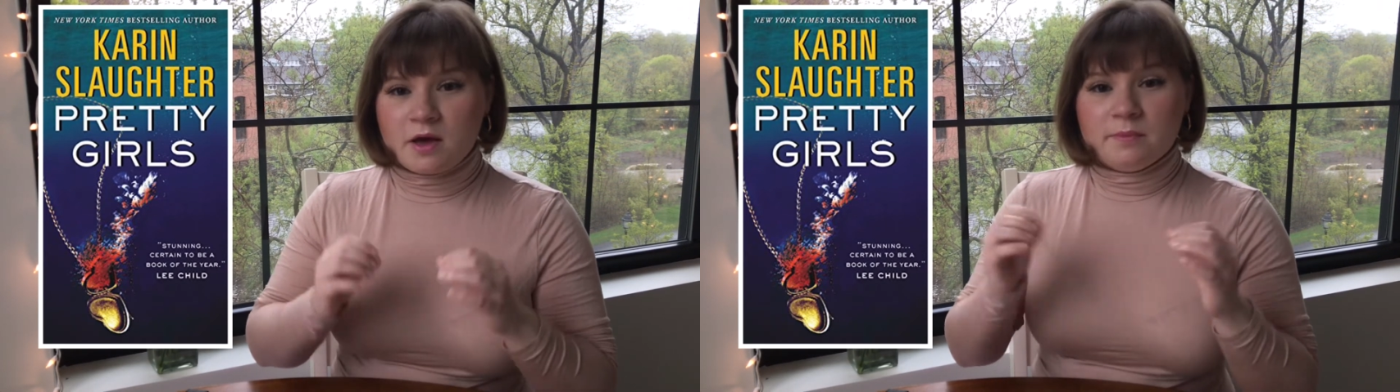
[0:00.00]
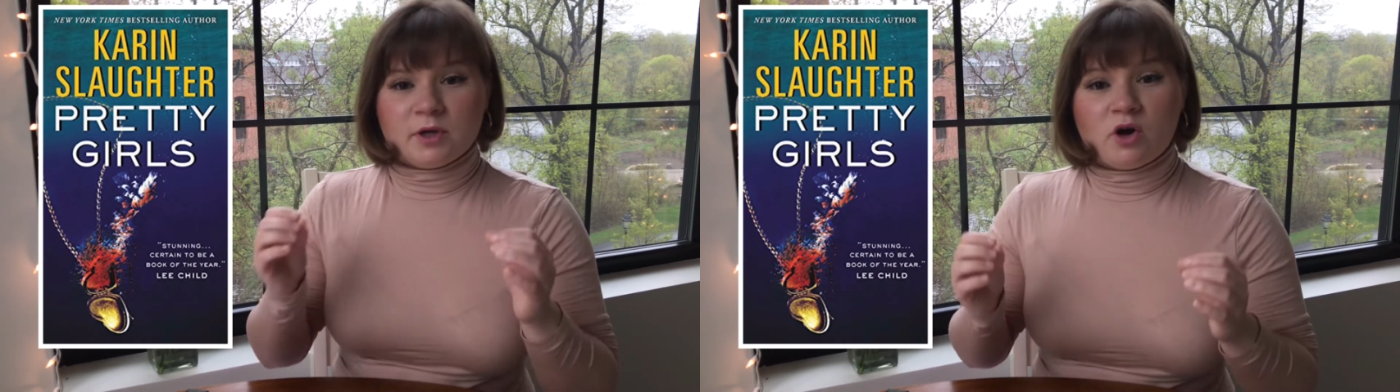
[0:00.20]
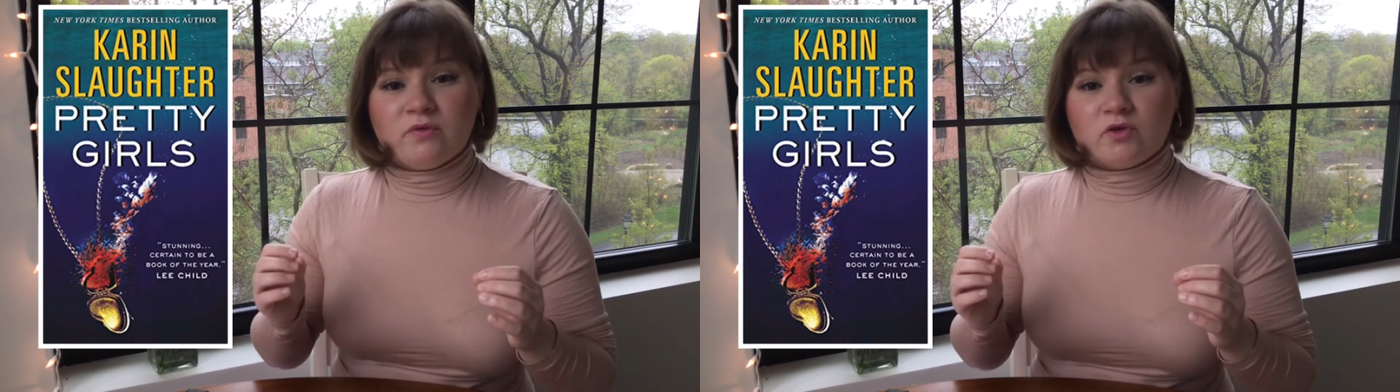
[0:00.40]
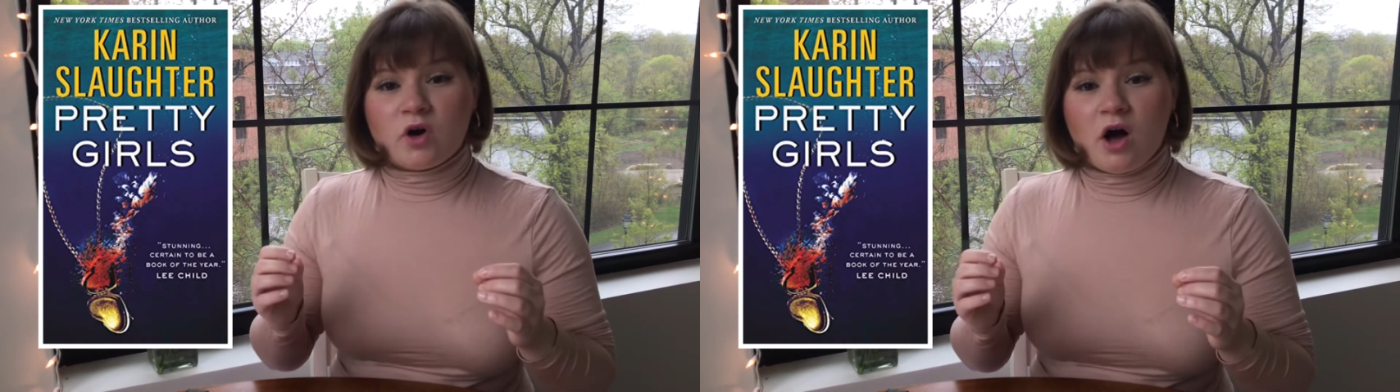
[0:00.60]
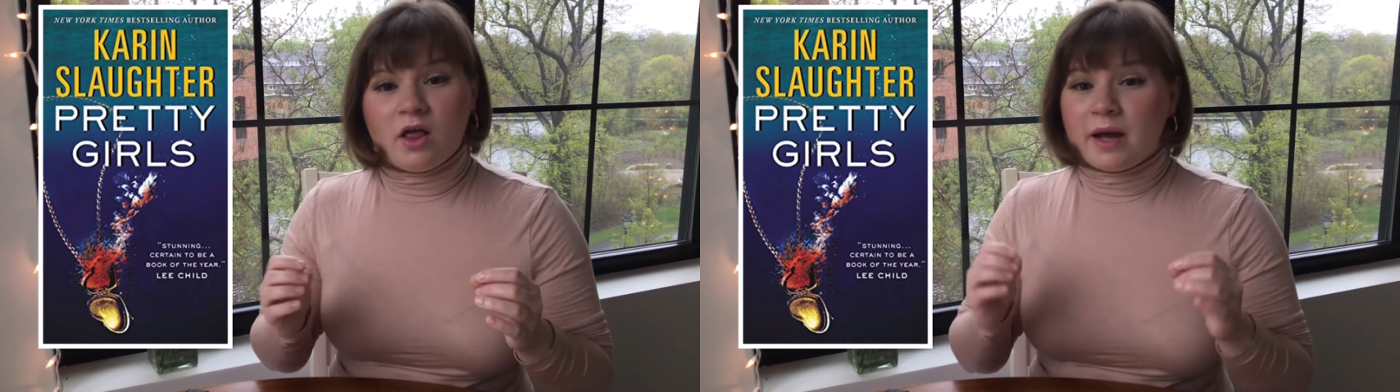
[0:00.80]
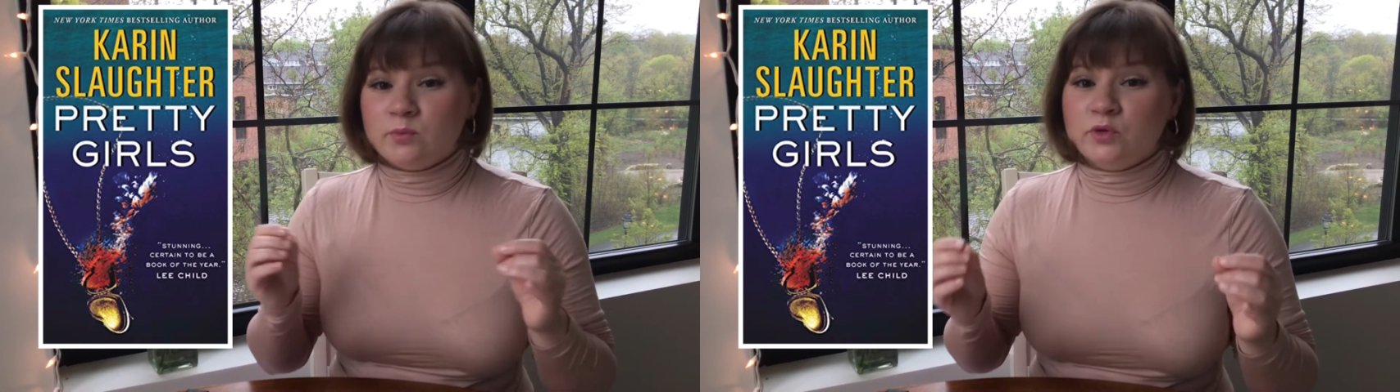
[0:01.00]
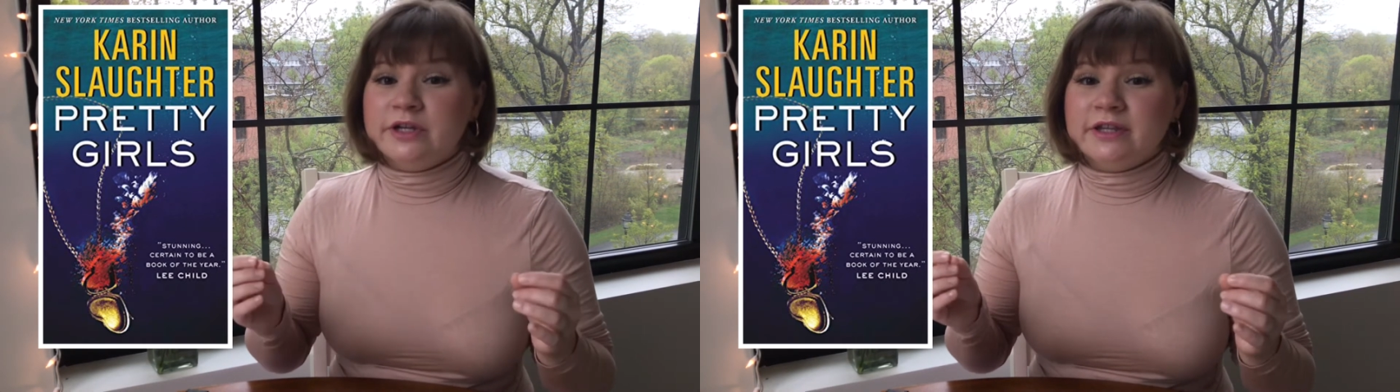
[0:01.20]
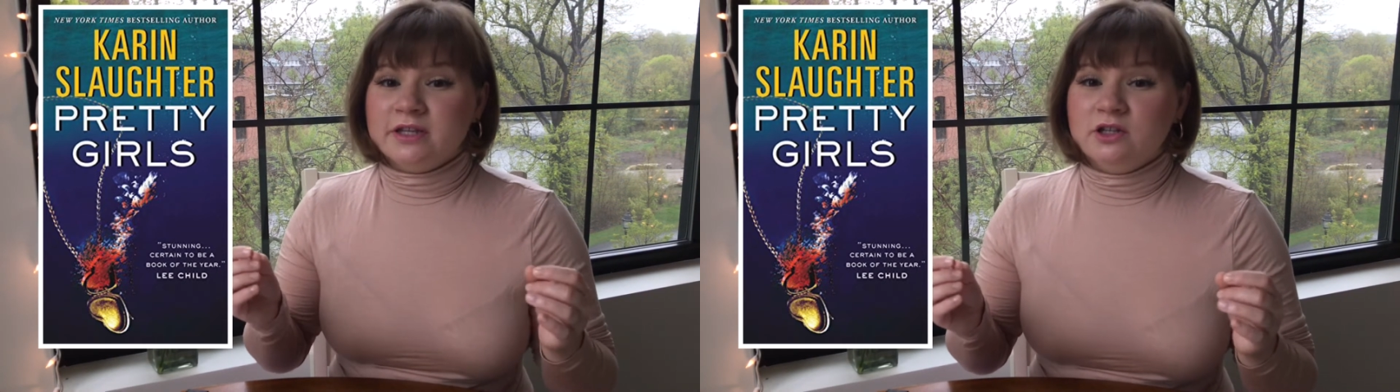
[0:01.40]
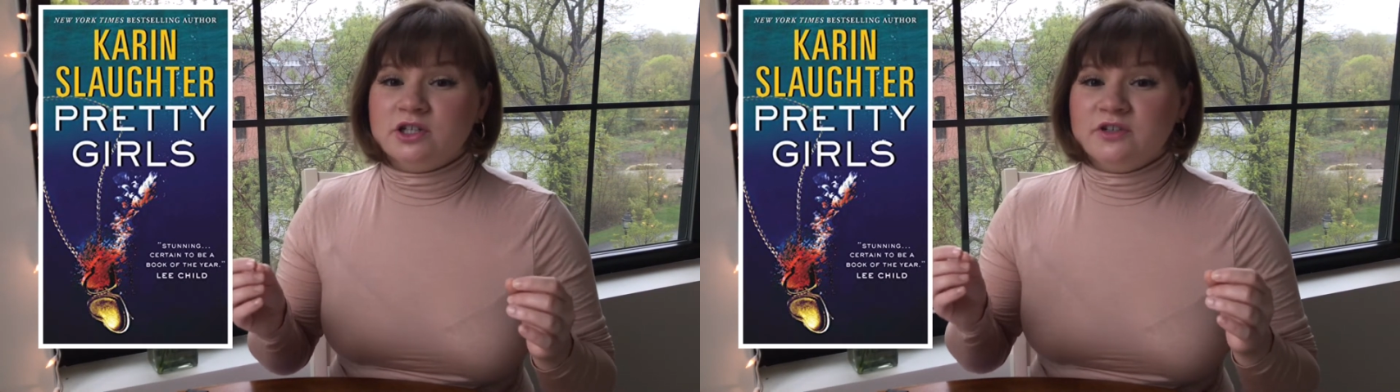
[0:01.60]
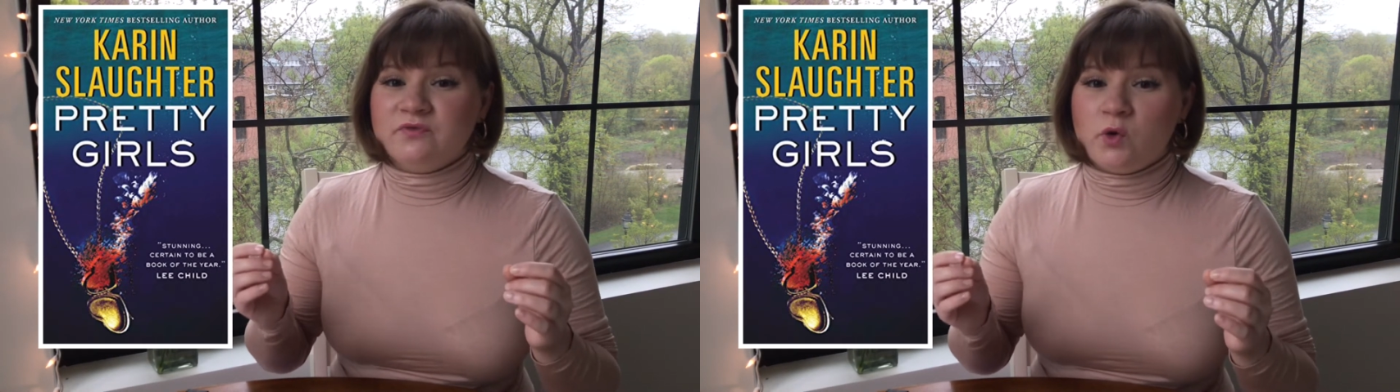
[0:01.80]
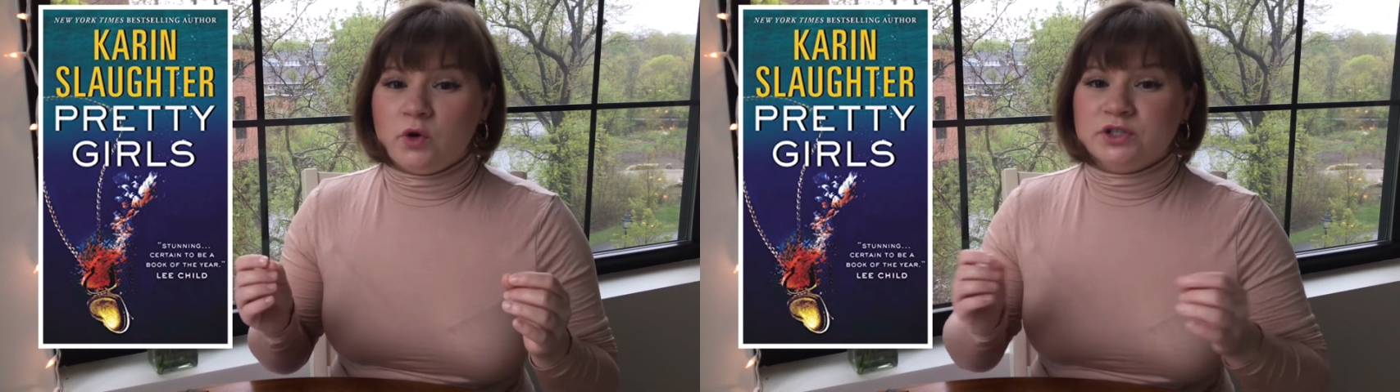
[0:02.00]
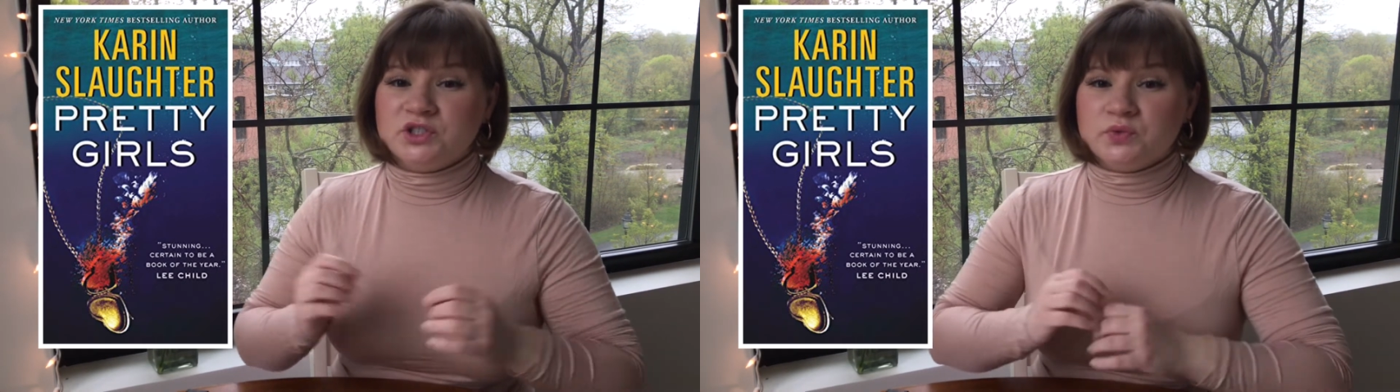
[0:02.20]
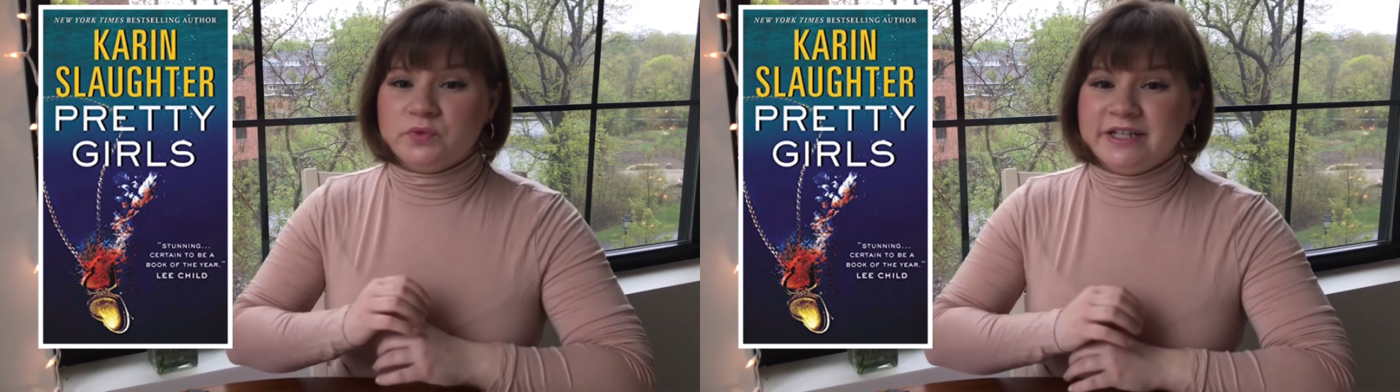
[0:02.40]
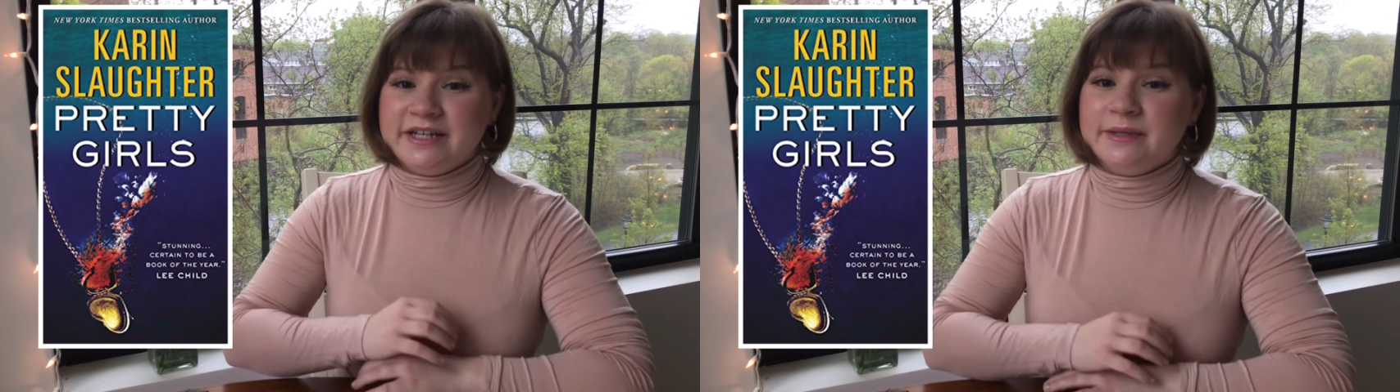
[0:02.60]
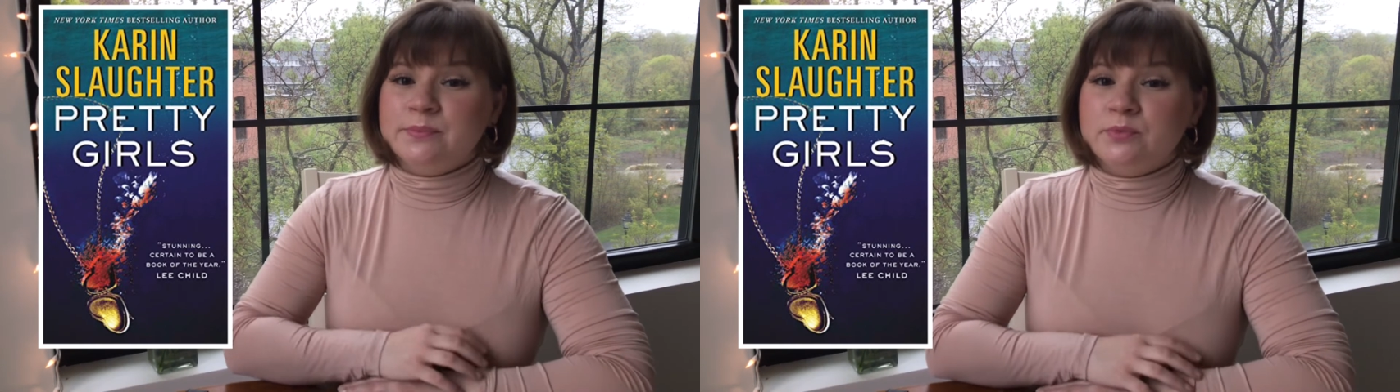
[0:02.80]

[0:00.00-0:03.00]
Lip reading: But overall, I'm really looking forward to reading